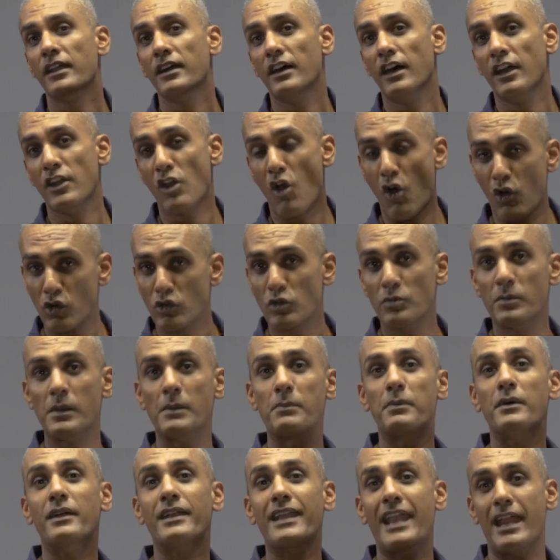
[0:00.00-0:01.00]
An
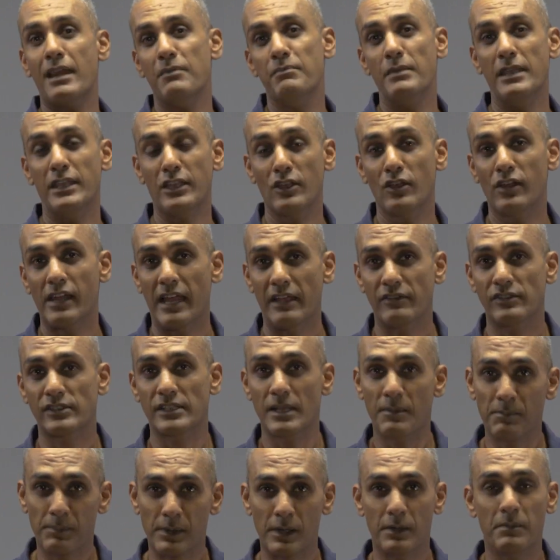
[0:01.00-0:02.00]
auto-blipper can make your life
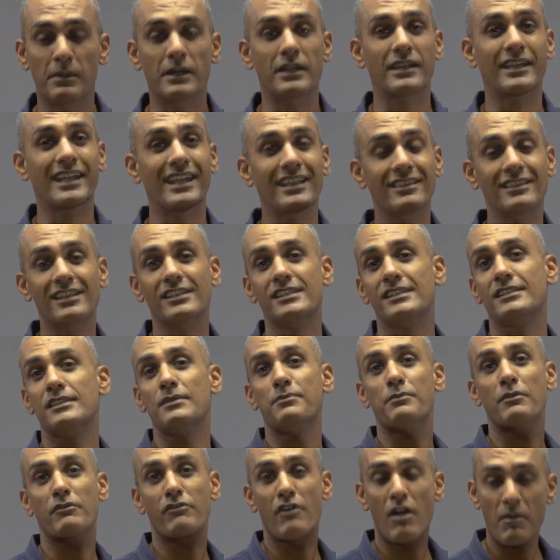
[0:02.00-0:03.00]
simpler, but again, this is a
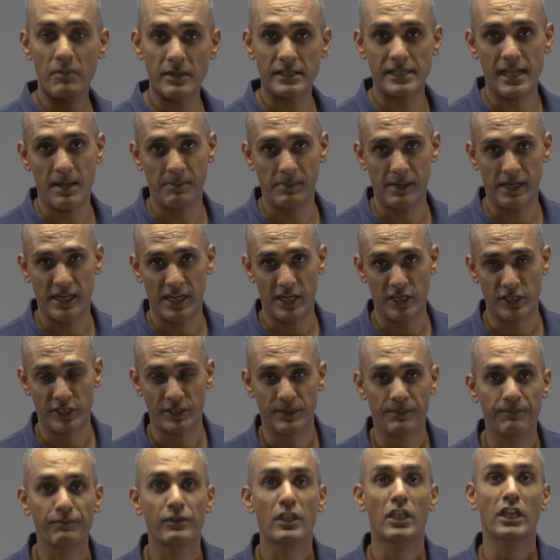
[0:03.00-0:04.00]
performance
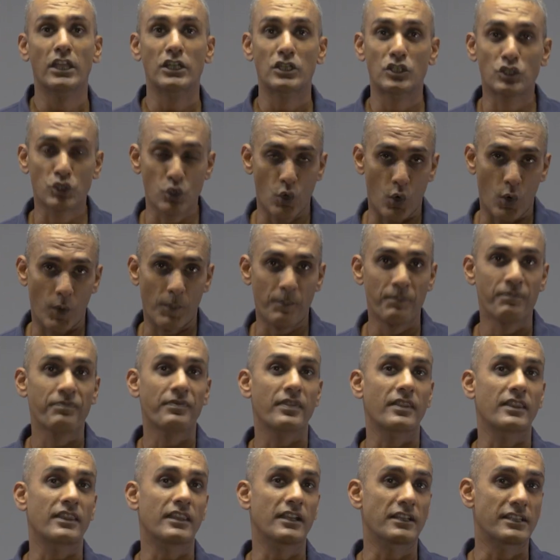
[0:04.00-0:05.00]
application. So,
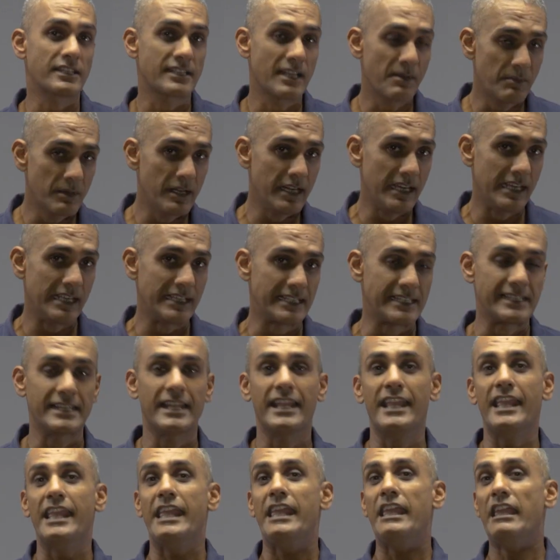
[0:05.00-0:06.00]
the summary is,
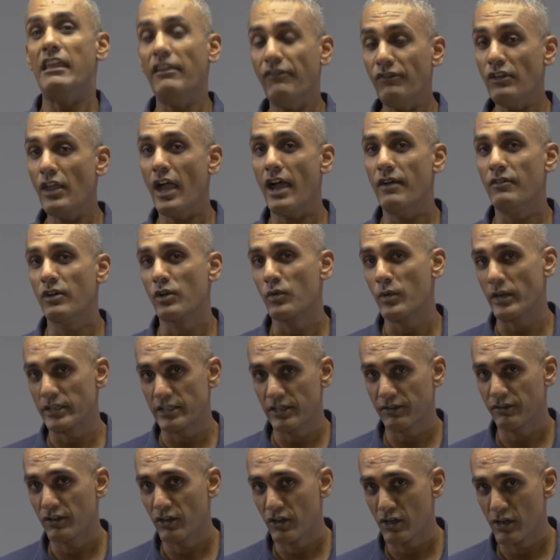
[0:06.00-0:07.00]
if you have a quick
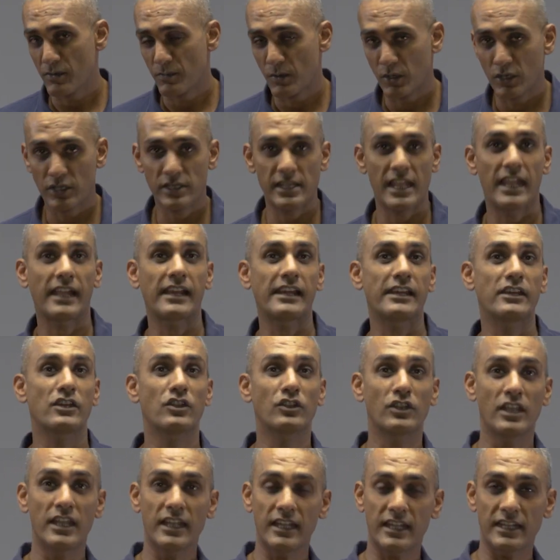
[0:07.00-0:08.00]
shifter on your motorcycle and you
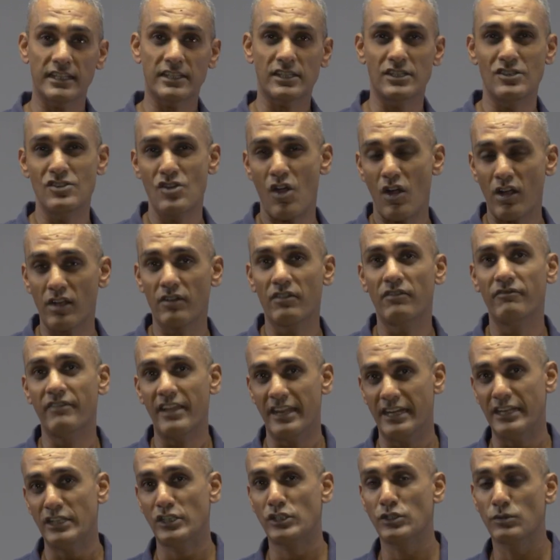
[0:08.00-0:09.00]
think it's not
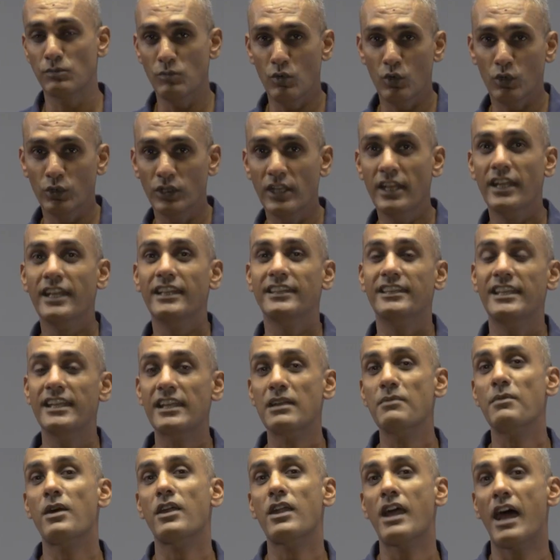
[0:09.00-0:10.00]
very smooth, think
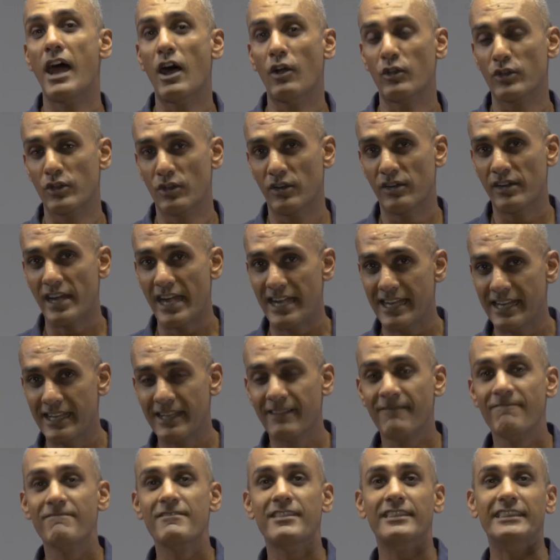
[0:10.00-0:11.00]
about how you're riding.
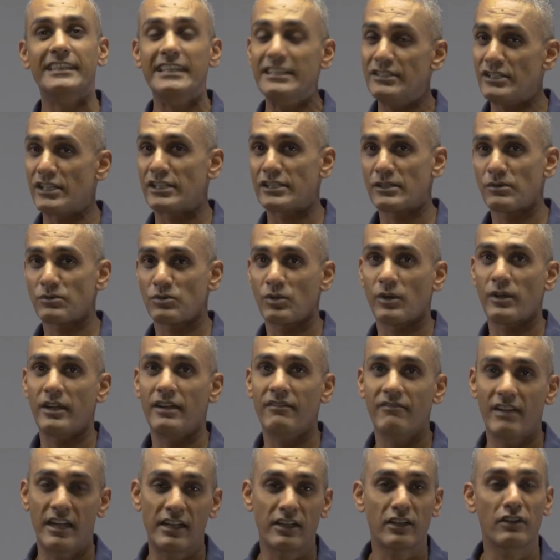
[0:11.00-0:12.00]
These systems were
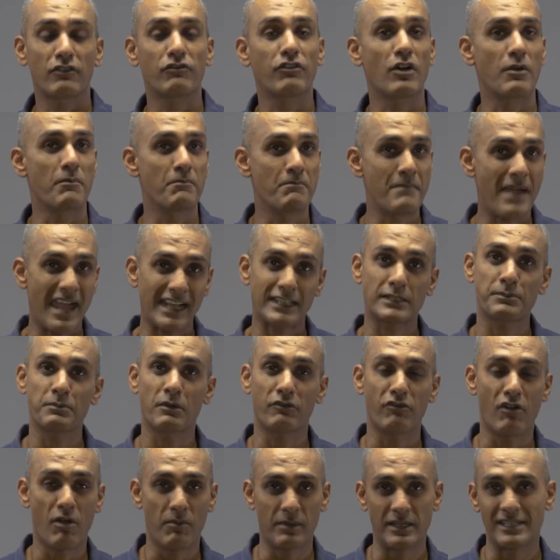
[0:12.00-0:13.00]
invented for max
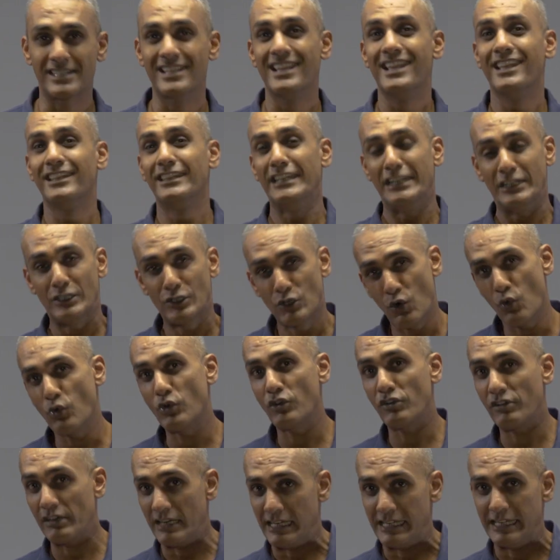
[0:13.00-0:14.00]
performance. They
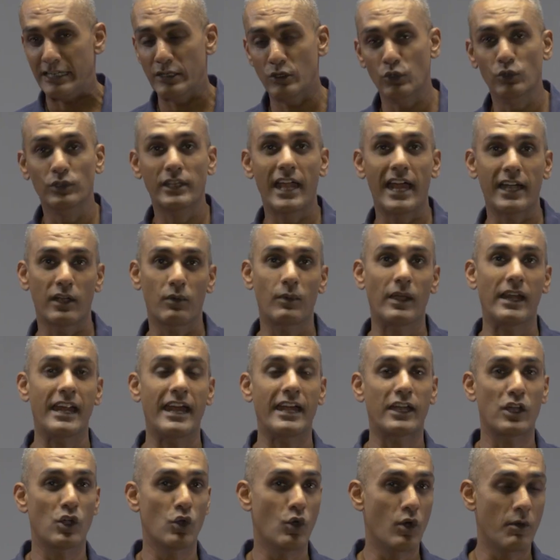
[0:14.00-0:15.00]
don't really do that well
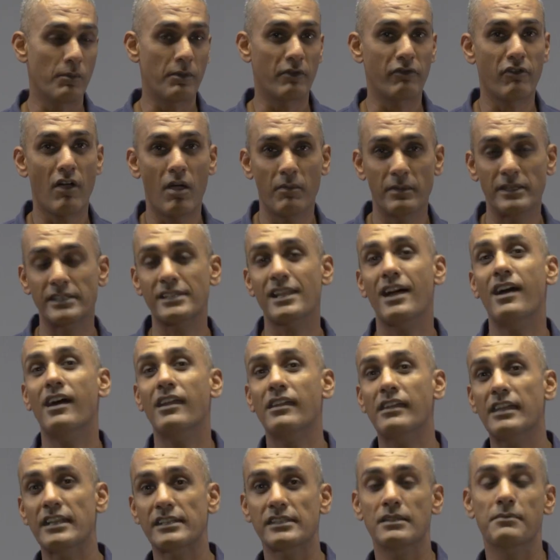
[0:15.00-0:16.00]
at lower performance
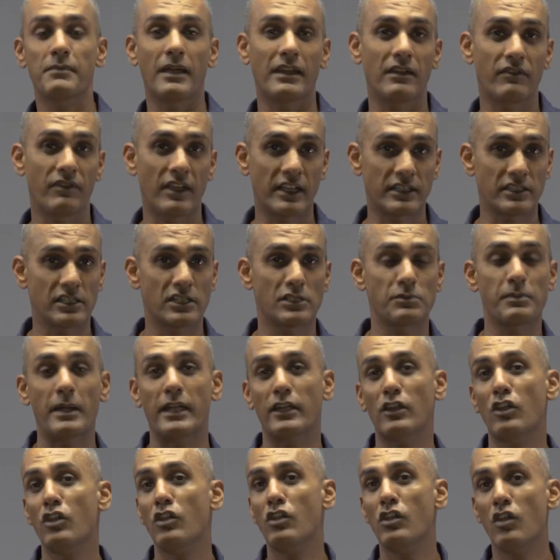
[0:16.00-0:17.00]
unless the manufacturer
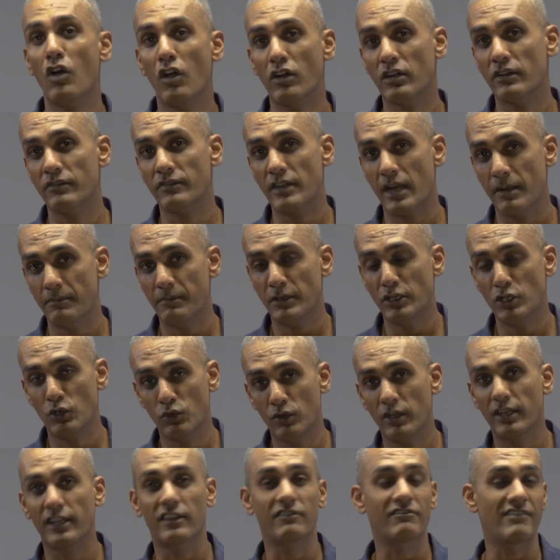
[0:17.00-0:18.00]
spent a lot of time
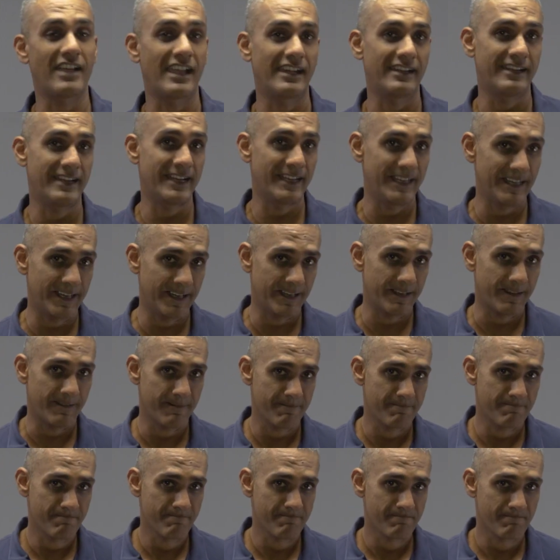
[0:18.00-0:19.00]
tuning and validating it.
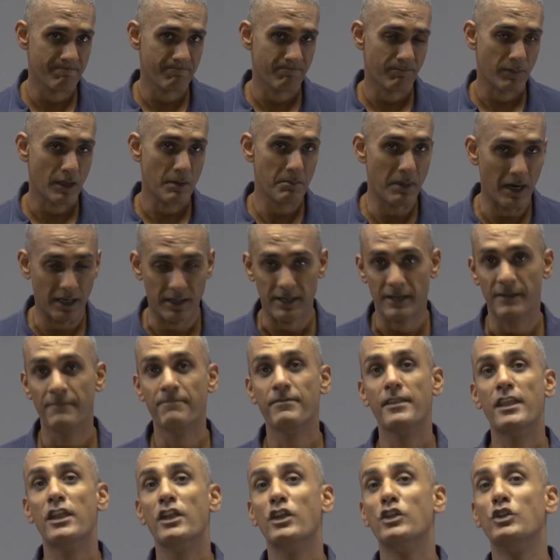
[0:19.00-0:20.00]

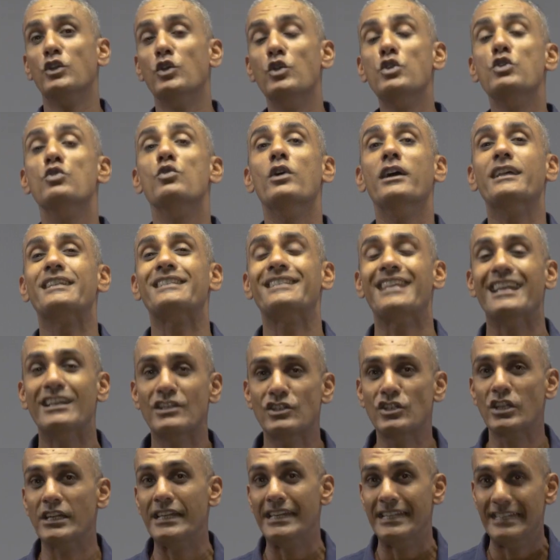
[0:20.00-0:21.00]
But do you
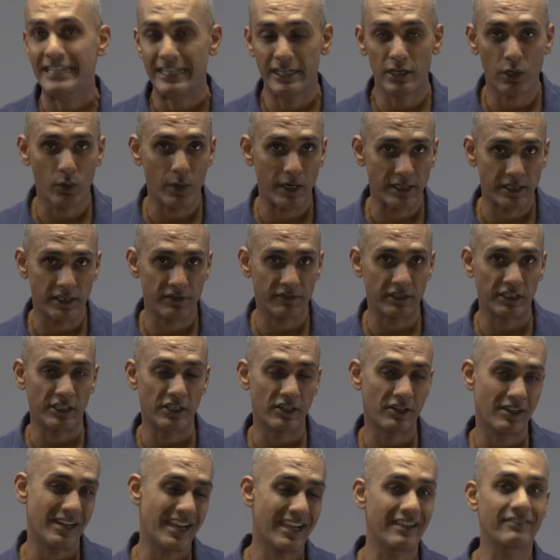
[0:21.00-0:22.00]
essentially need a quick shifter in
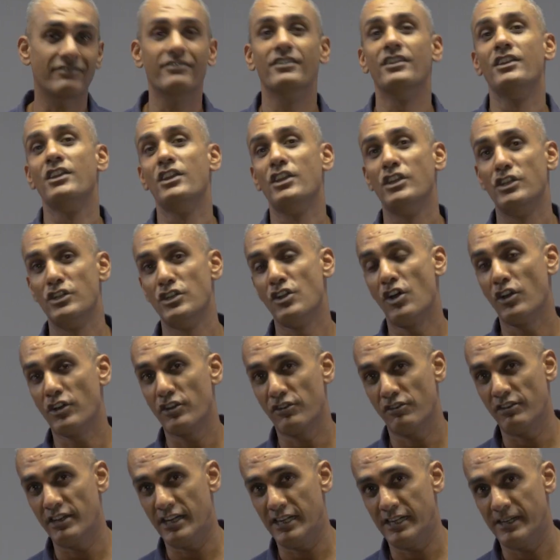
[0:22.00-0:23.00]
your life? Not
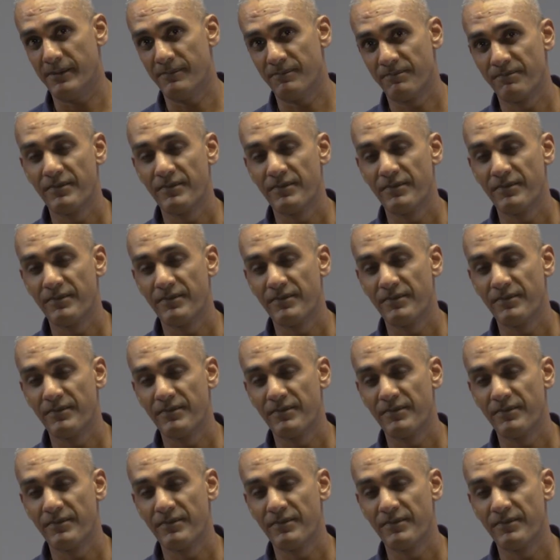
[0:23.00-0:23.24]
really.